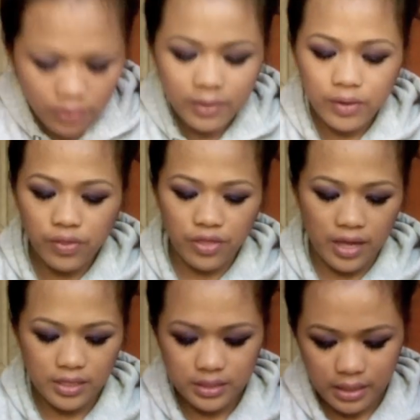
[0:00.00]
little
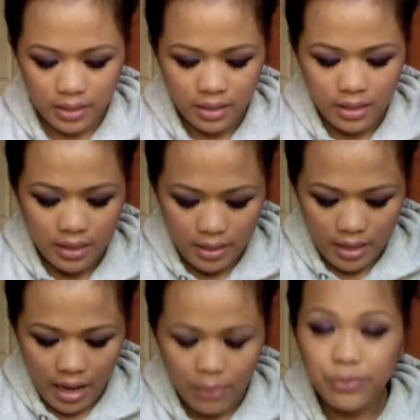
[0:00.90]
things that
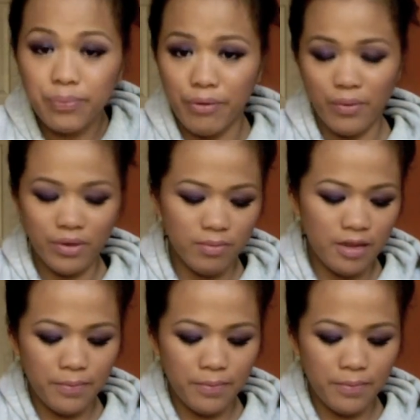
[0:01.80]
I would bring with me,